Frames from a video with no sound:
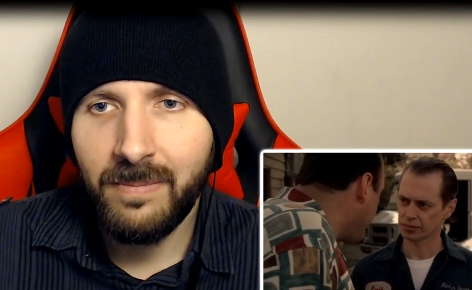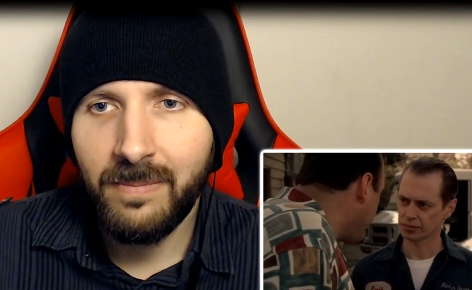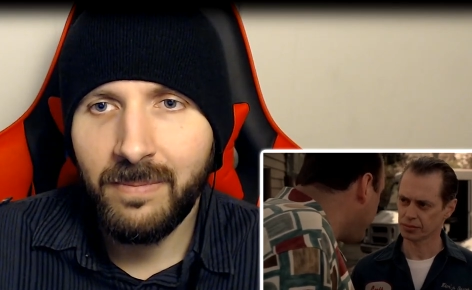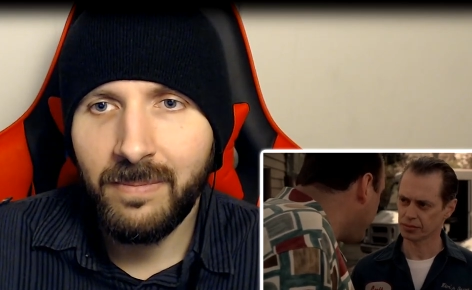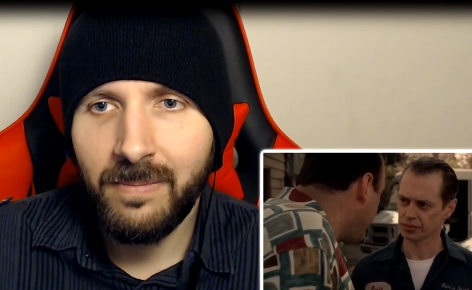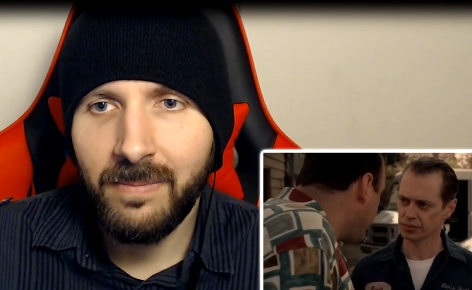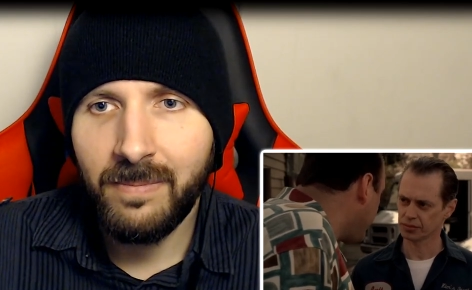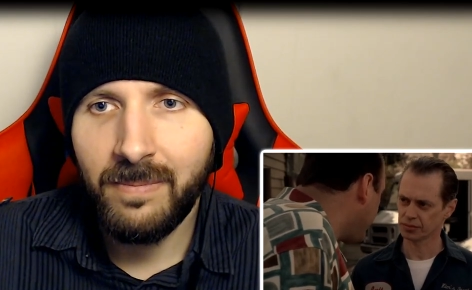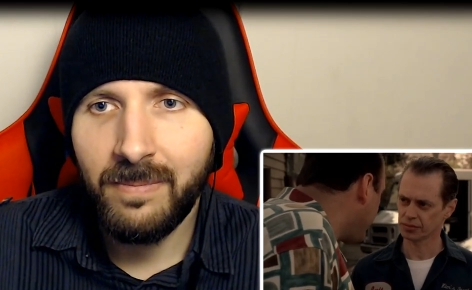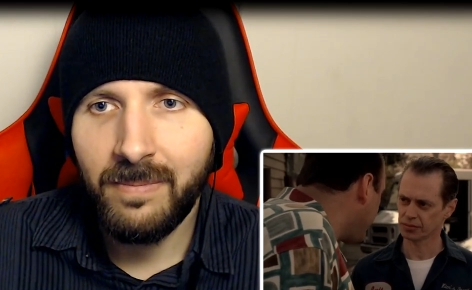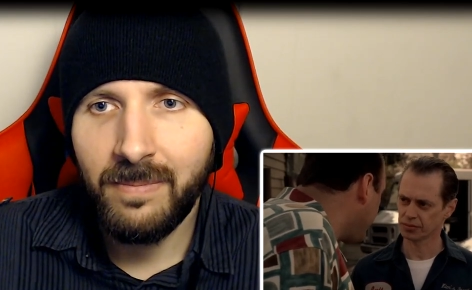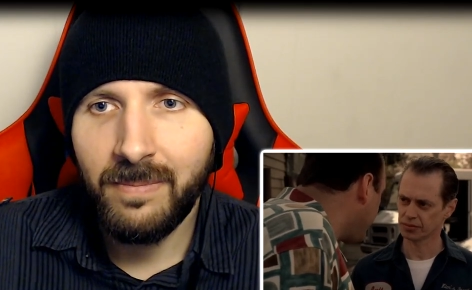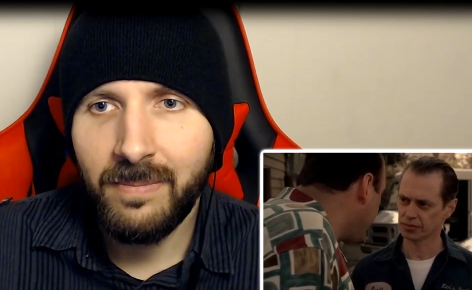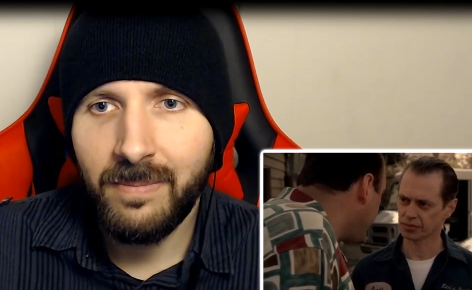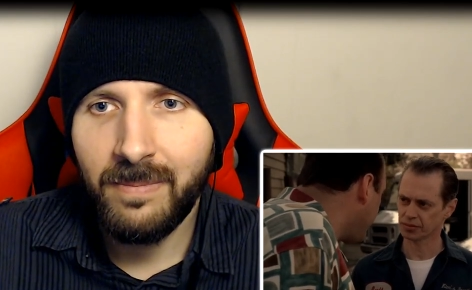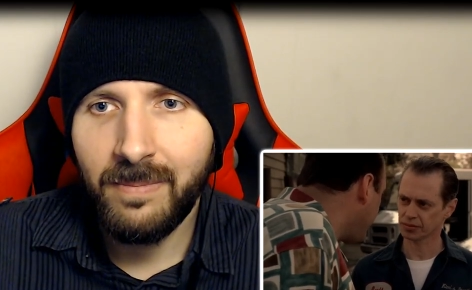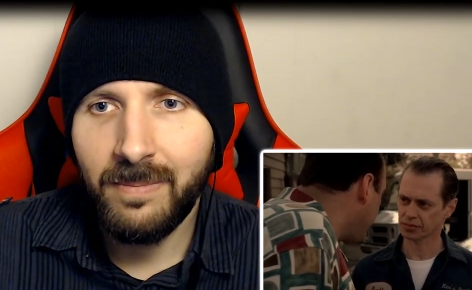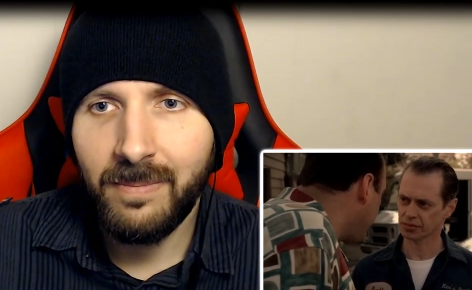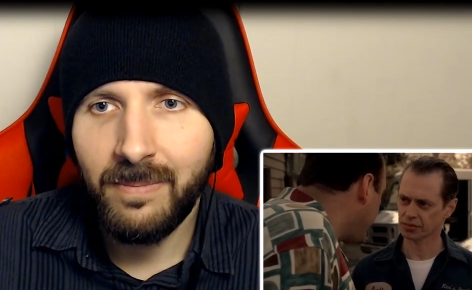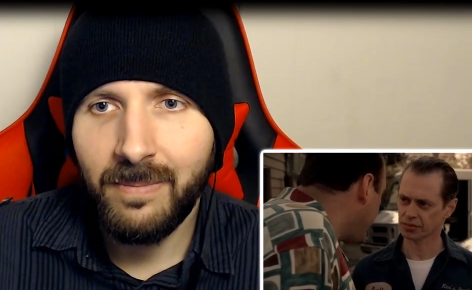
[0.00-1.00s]

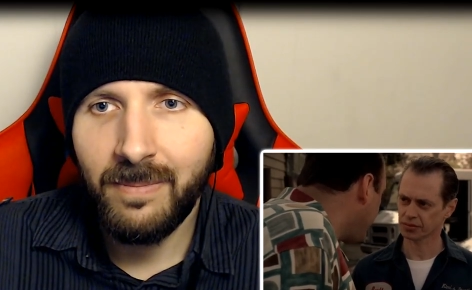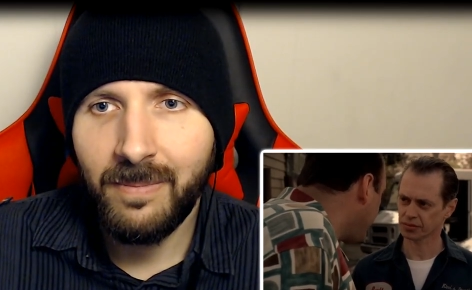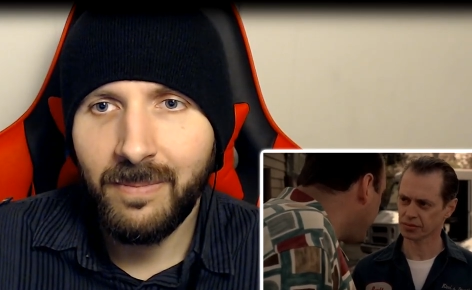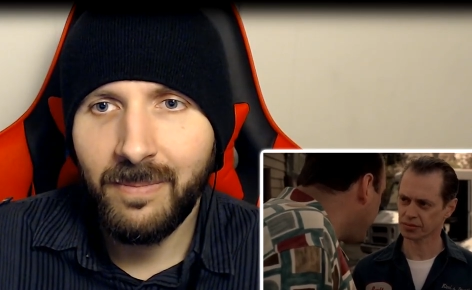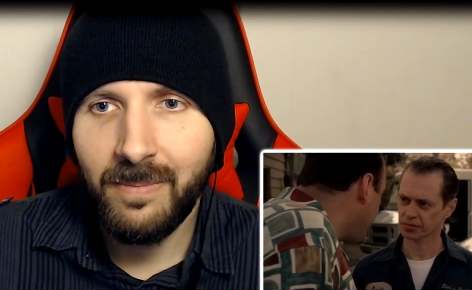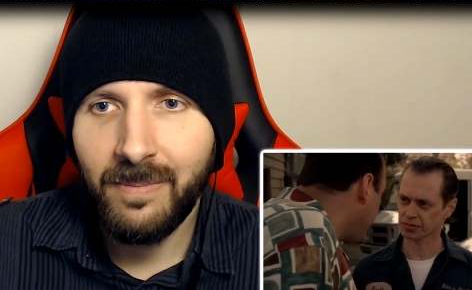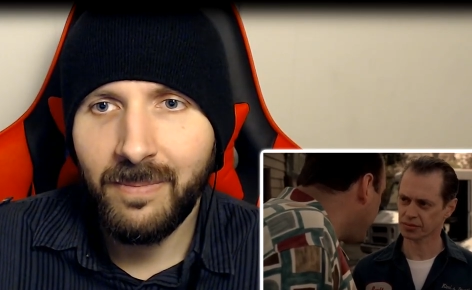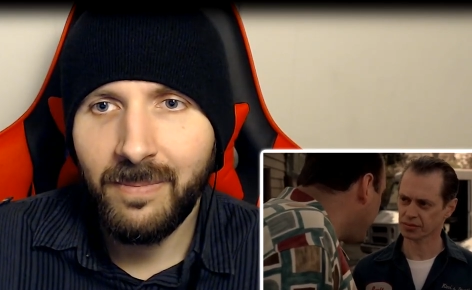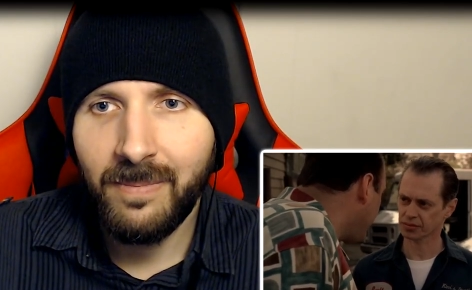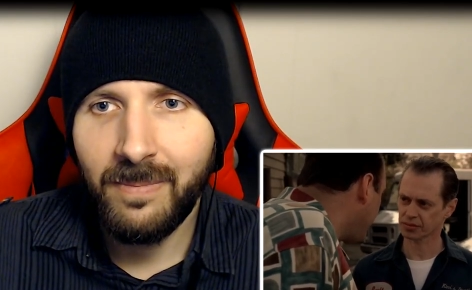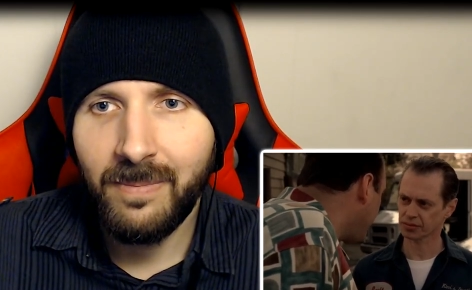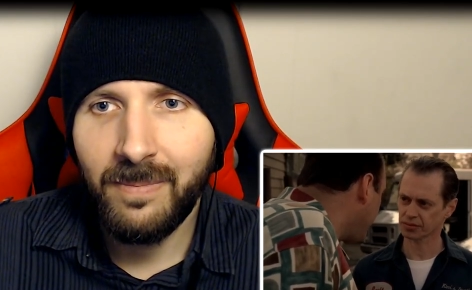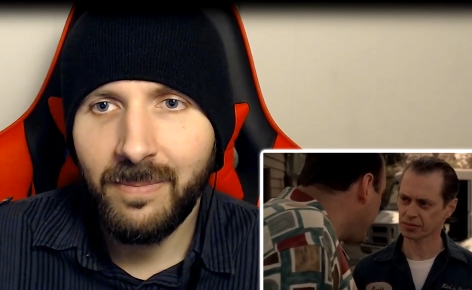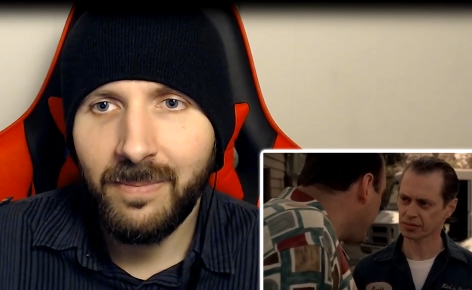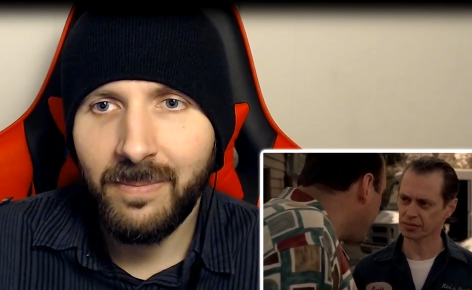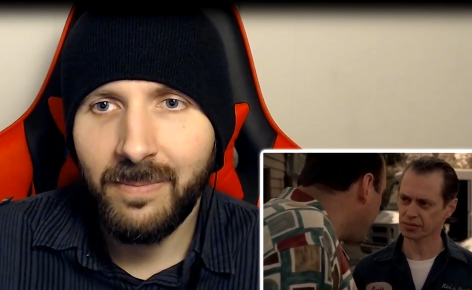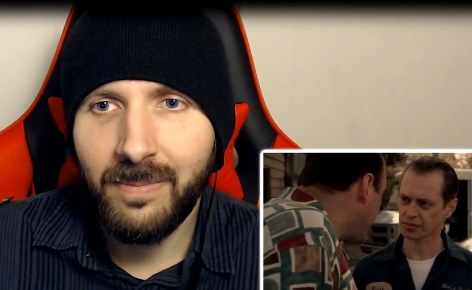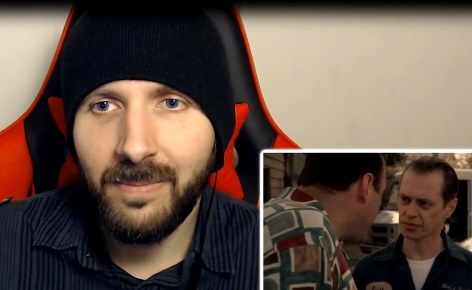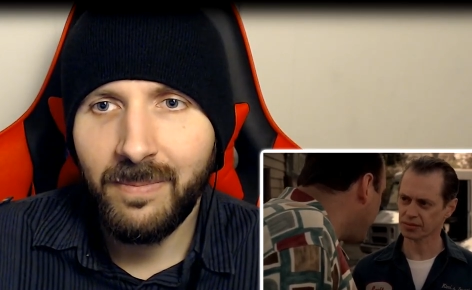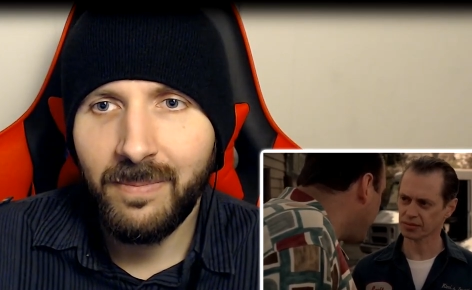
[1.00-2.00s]

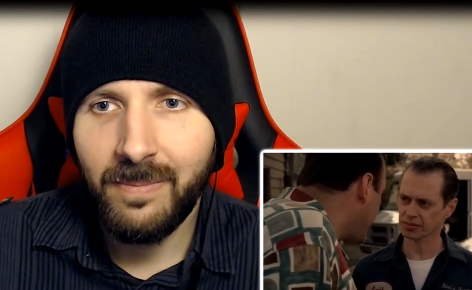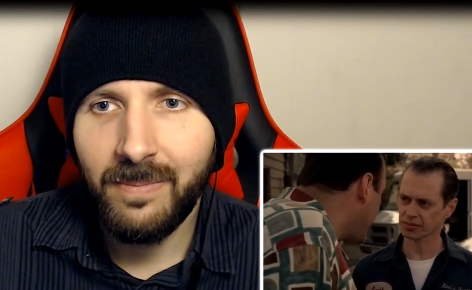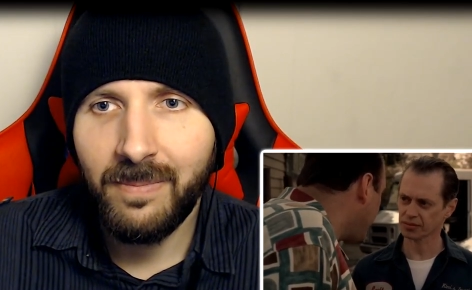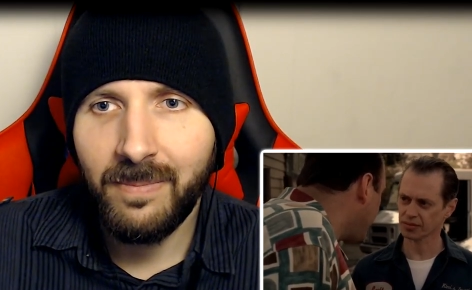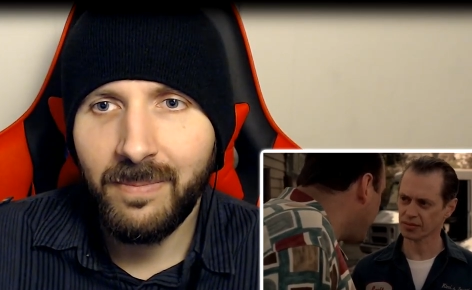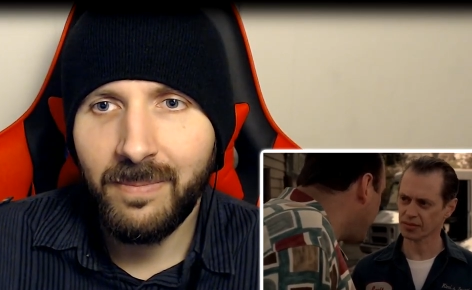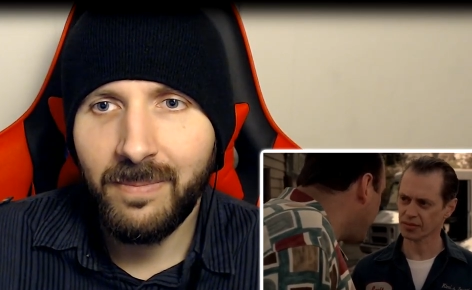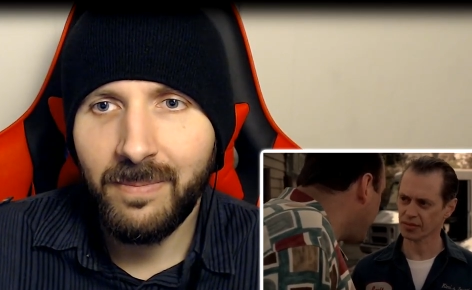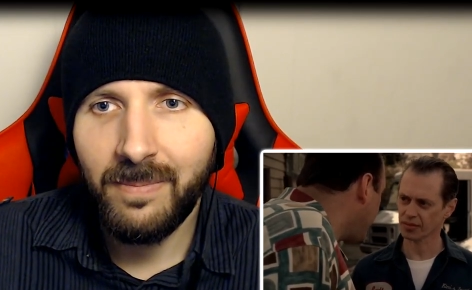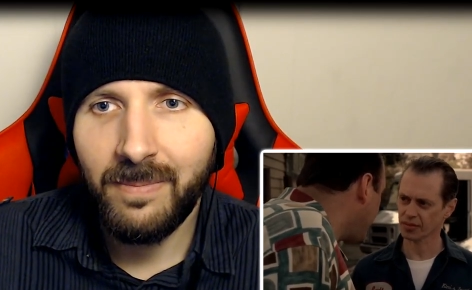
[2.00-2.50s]
(silence)